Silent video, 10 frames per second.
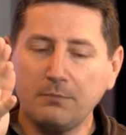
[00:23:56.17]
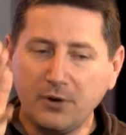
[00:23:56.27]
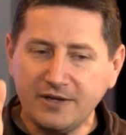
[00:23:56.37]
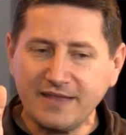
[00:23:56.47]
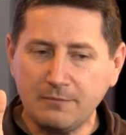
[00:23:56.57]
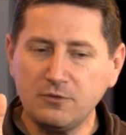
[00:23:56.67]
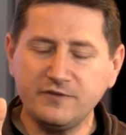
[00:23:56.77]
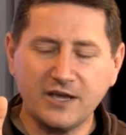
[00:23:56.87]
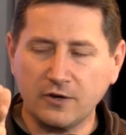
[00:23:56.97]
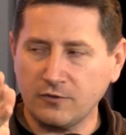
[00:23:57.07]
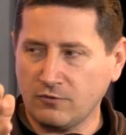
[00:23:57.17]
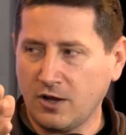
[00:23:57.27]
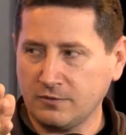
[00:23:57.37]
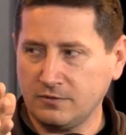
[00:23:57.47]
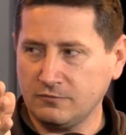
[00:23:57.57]
Putting that movie out on the
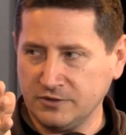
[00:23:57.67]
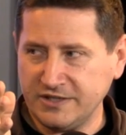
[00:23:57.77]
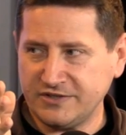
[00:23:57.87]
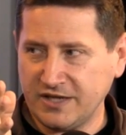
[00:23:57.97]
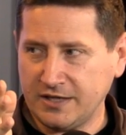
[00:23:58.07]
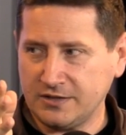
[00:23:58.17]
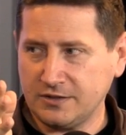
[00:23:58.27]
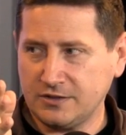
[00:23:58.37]
wrong release date